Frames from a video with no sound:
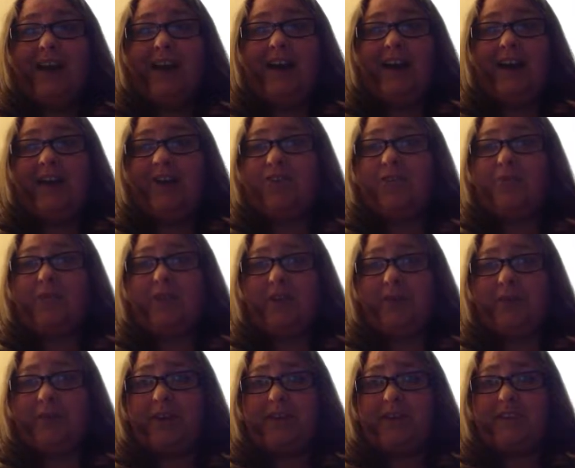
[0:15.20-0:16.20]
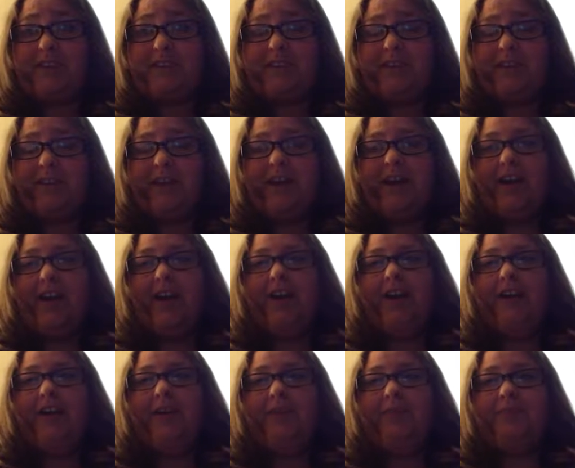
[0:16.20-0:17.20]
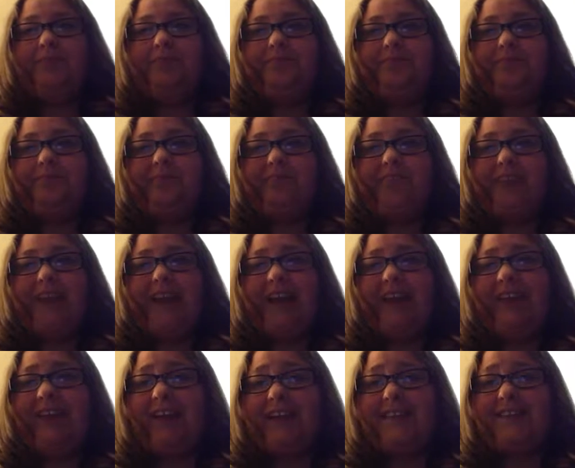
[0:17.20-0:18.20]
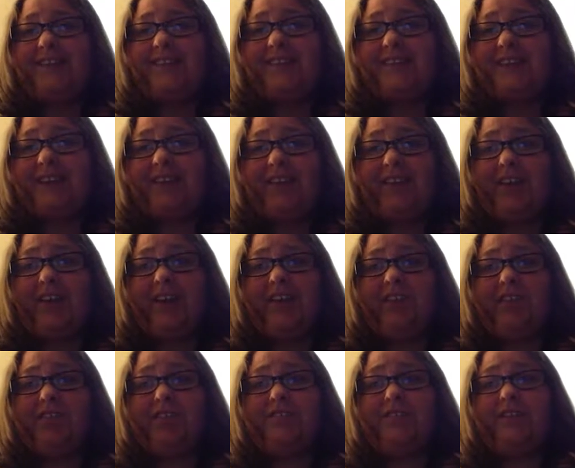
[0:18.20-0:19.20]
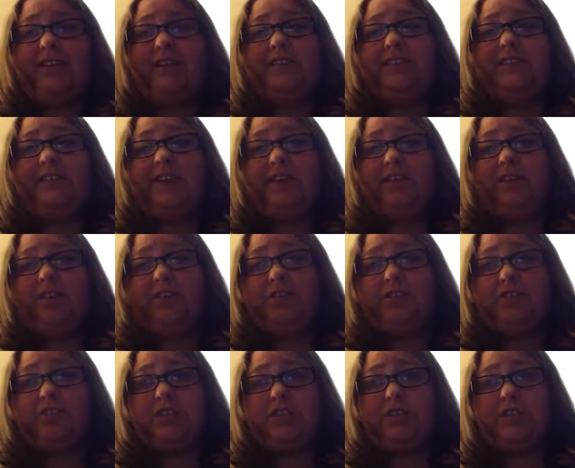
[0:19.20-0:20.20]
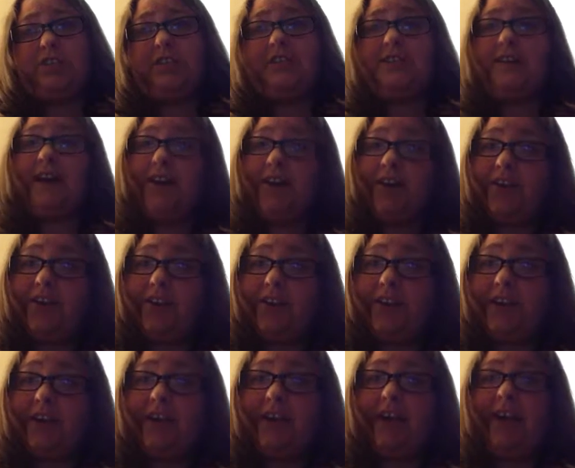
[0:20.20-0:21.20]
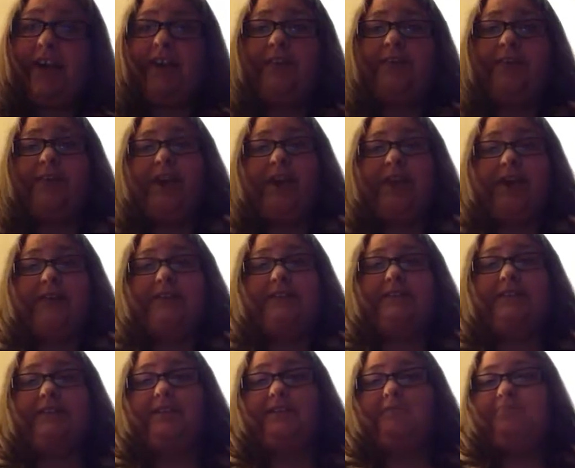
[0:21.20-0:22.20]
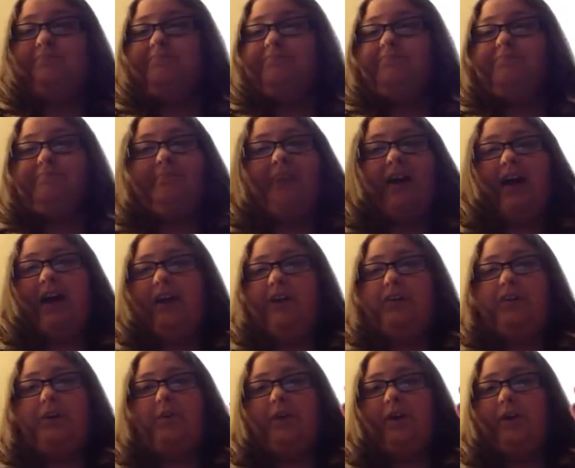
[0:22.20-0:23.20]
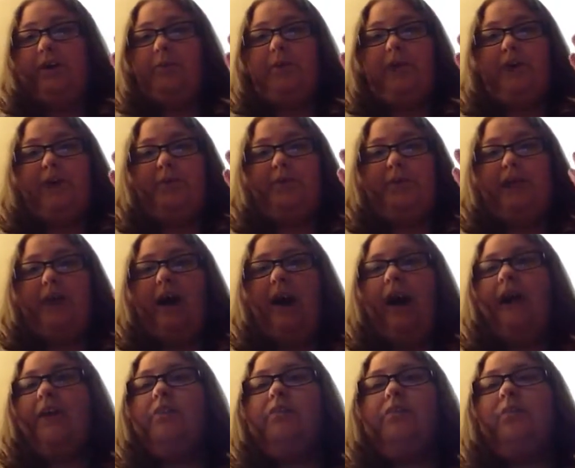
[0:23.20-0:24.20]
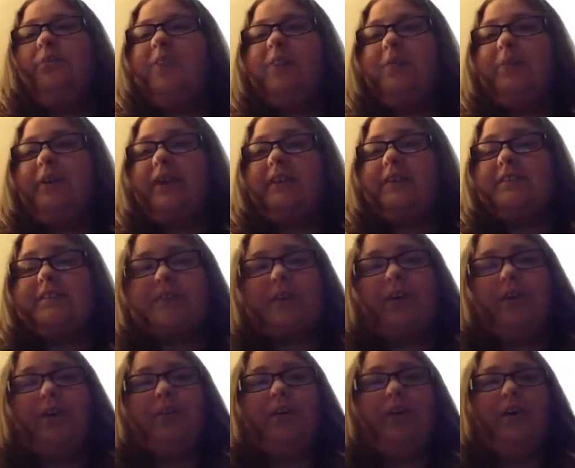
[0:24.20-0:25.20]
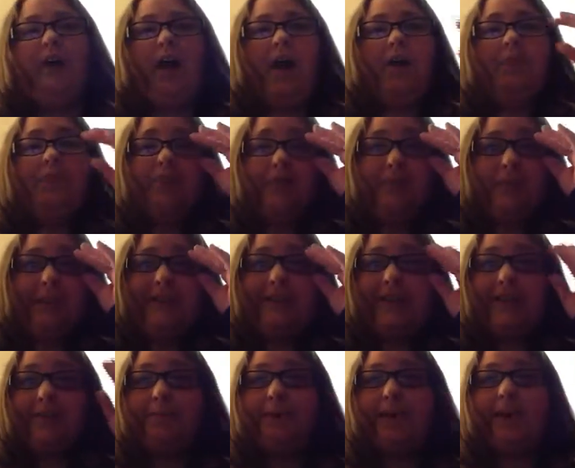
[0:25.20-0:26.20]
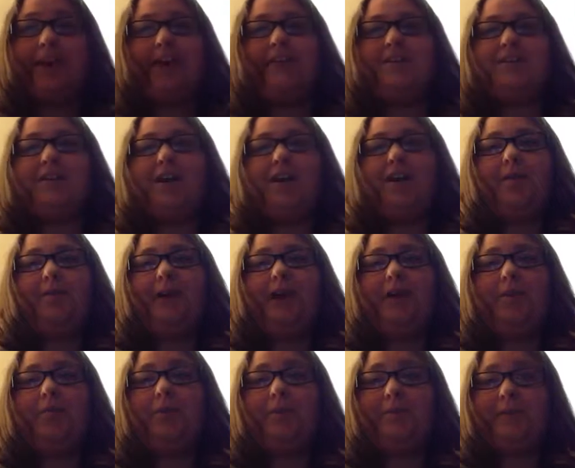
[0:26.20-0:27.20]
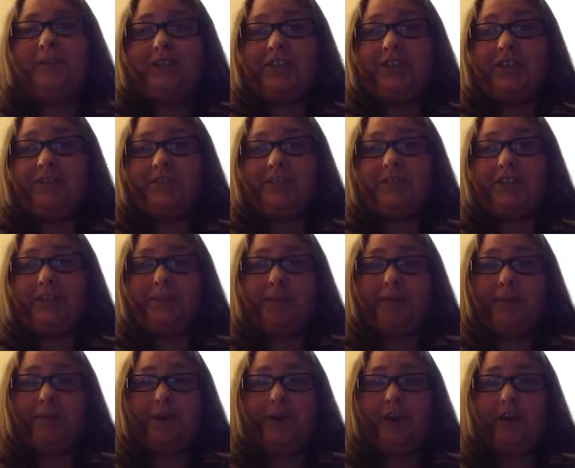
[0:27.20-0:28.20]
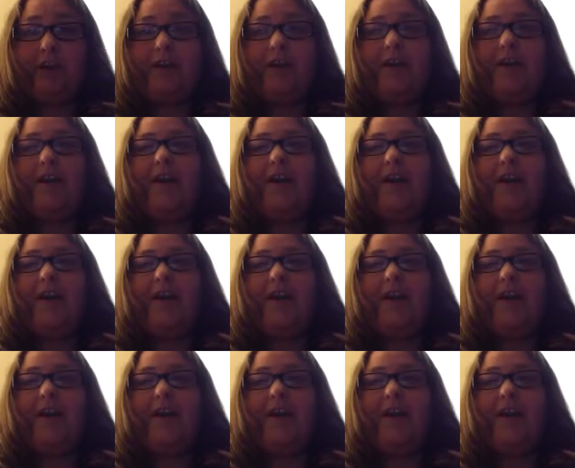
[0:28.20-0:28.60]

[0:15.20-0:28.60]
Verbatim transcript: I don't know where it went. Um, I'd like to say that I understand technology entirely and that I know where it went, but I don't know where it went. So I'm going to retape it and talk about what my channel is going to be about